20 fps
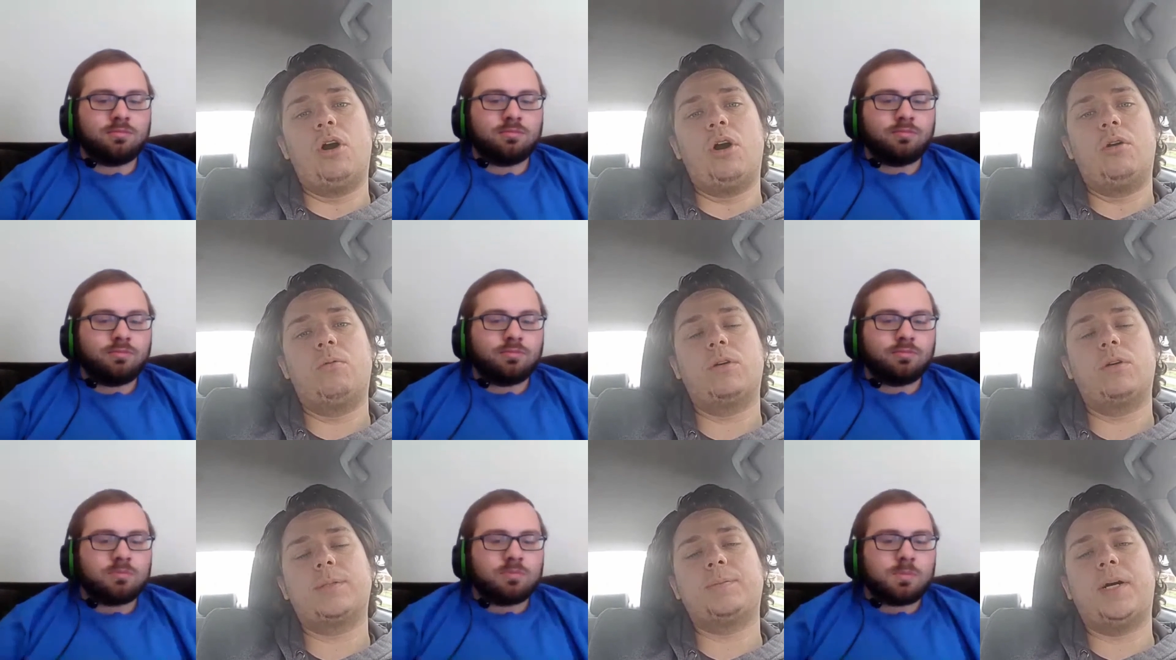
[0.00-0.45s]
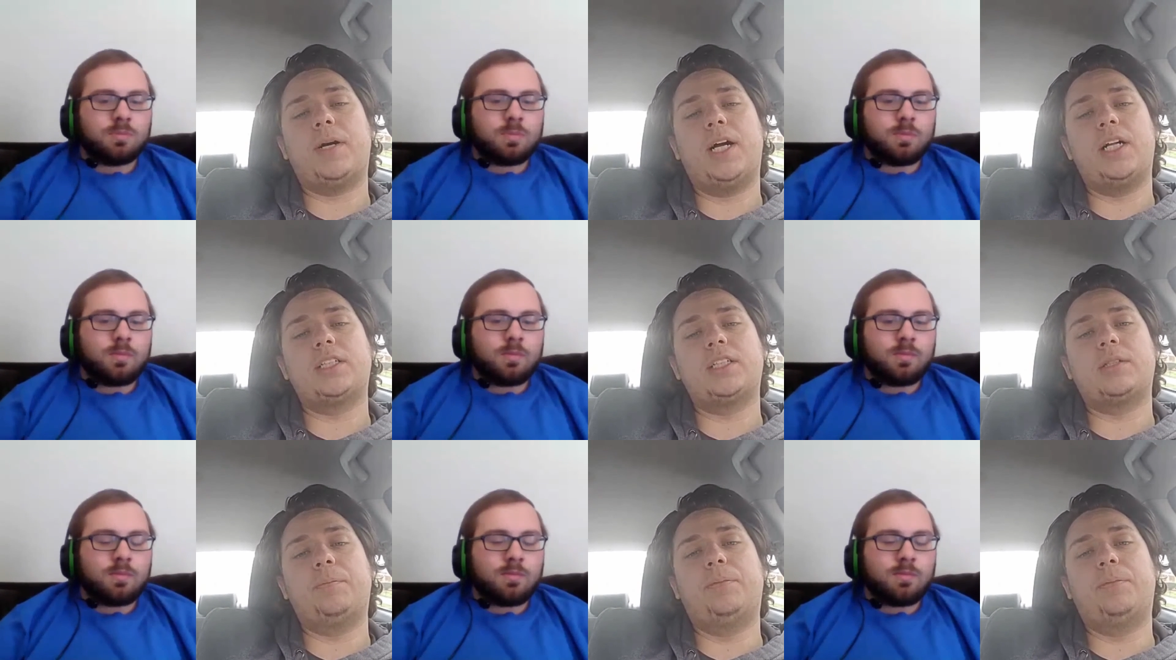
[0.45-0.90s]
Speaker 1: more
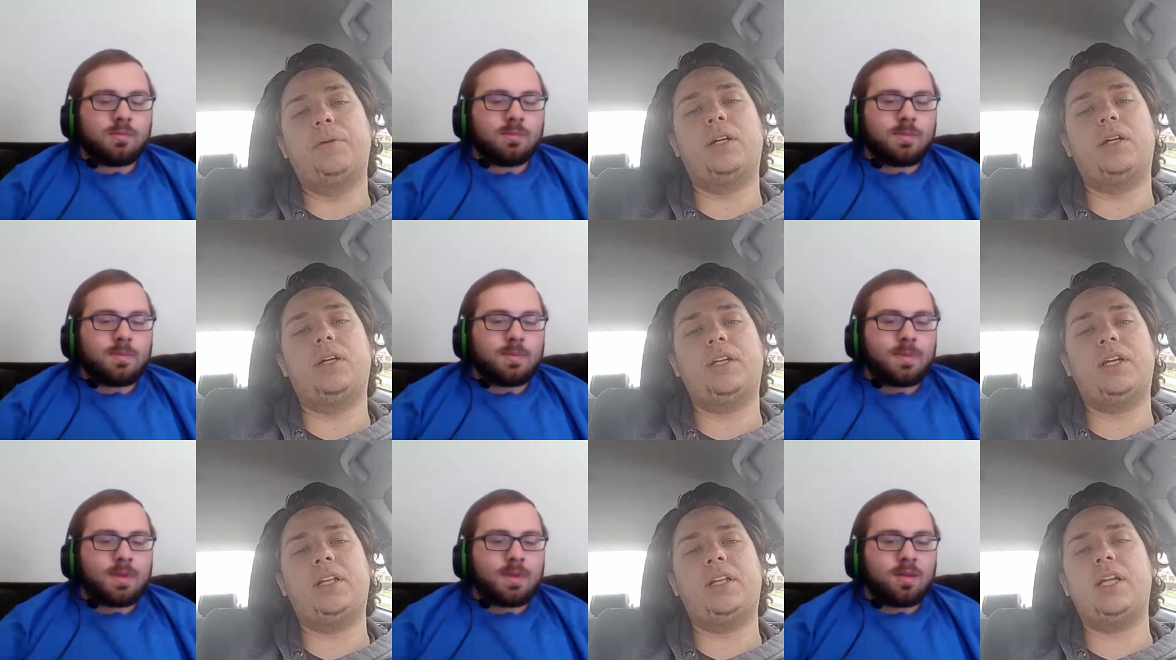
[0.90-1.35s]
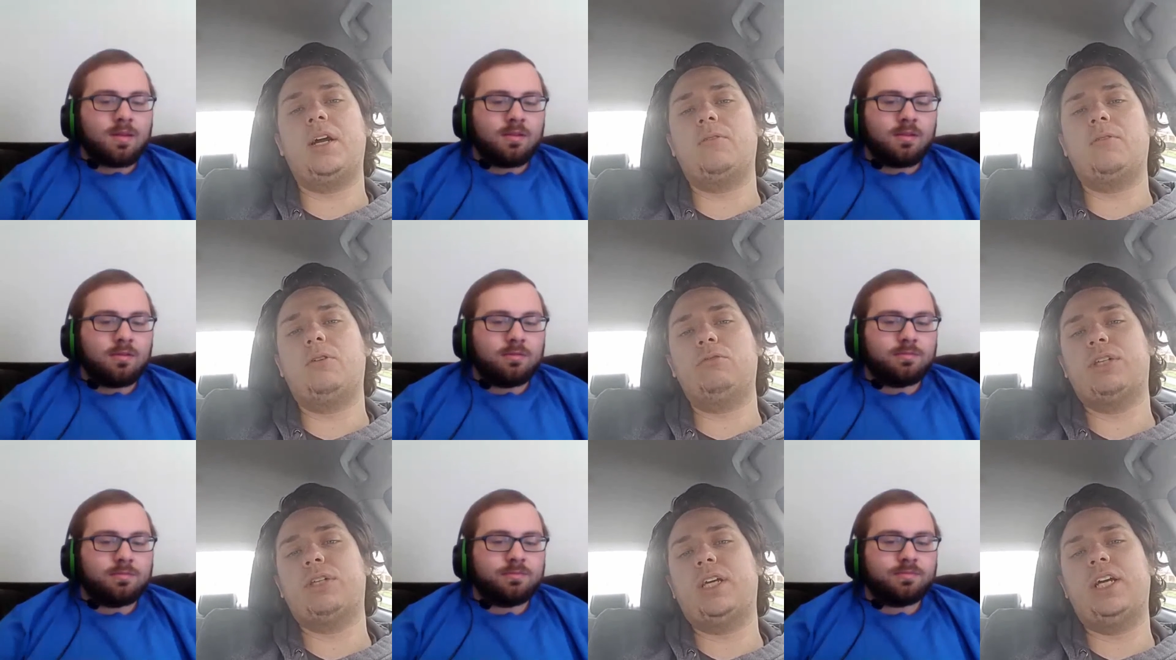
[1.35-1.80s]
responsibility
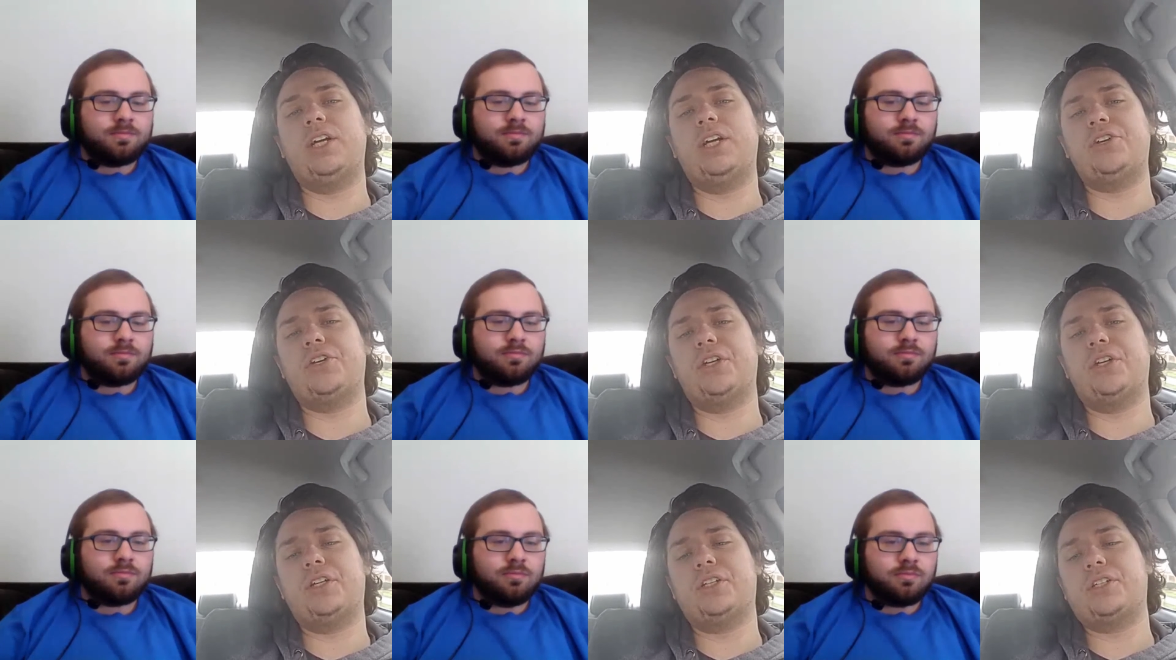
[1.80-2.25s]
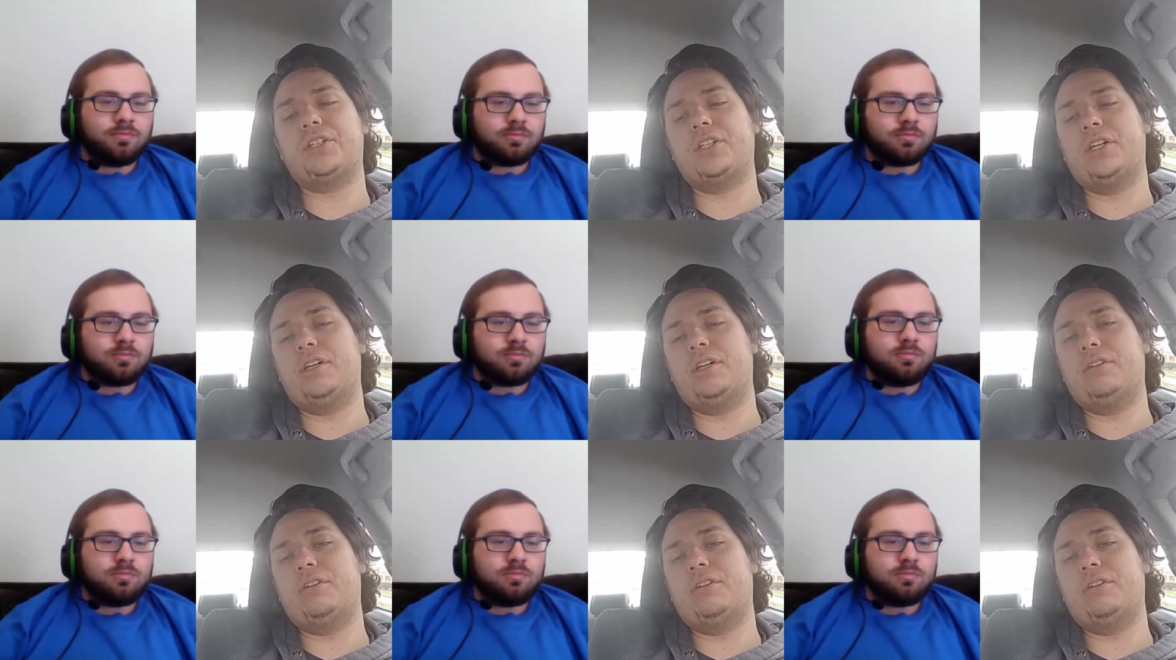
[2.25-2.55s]
in that rotation.